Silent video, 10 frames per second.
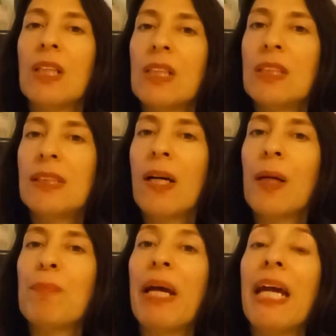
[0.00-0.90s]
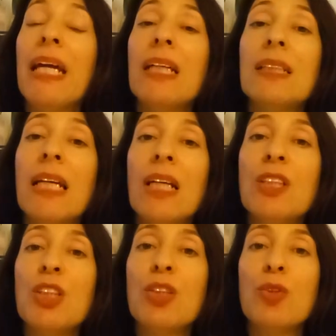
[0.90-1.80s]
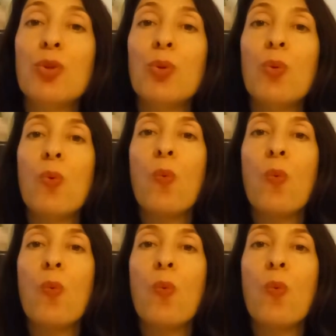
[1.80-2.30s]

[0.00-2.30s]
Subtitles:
Start paying attention to